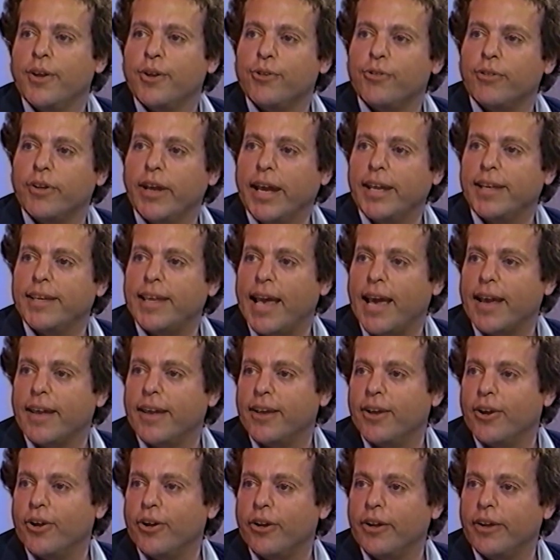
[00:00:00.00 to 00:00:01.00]
create
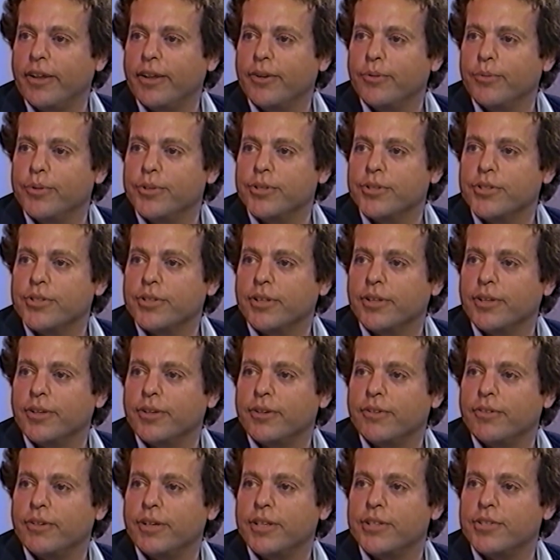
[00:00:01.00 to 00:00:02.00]
tachycardia, which is an
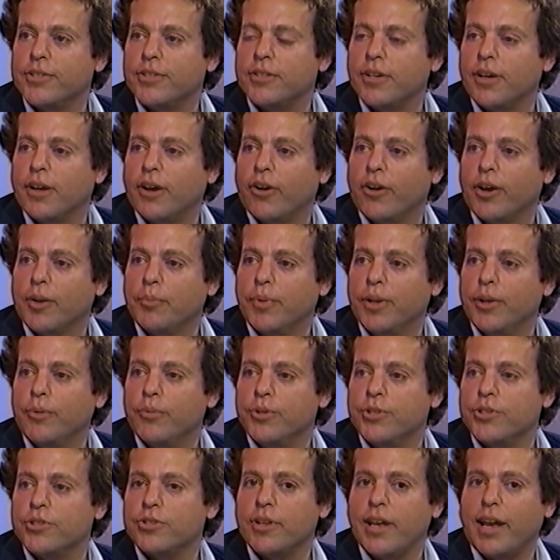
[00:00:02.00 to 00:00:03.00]
increased heartbeat,
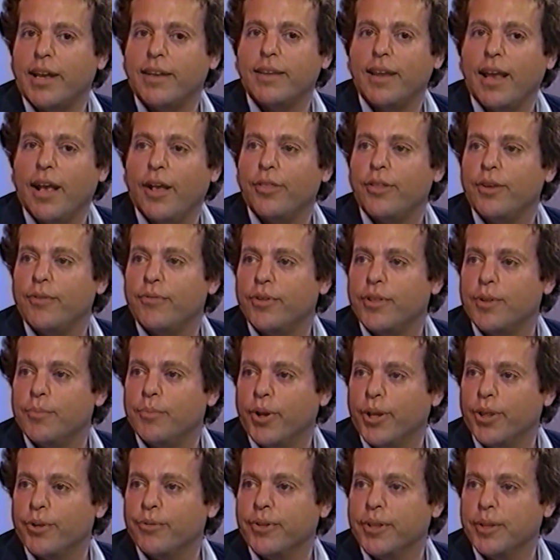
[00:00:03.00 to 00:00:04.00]
which is not healthy for the
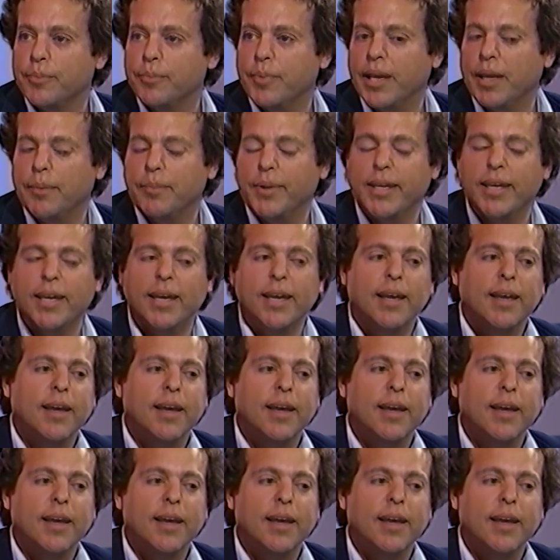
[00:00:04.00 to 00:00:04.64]
mother and the baby.